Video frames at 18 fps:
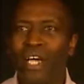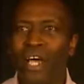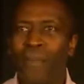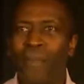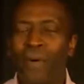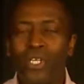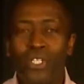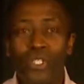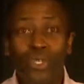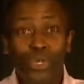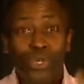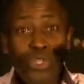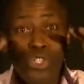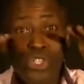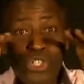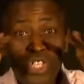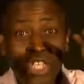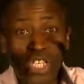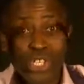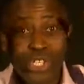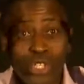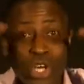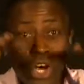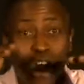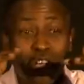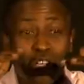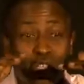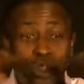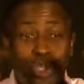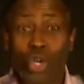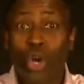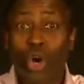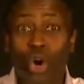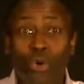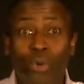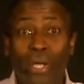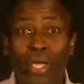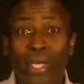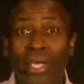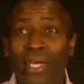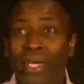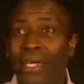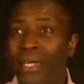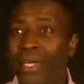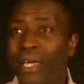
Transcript: a person who sees God's glory,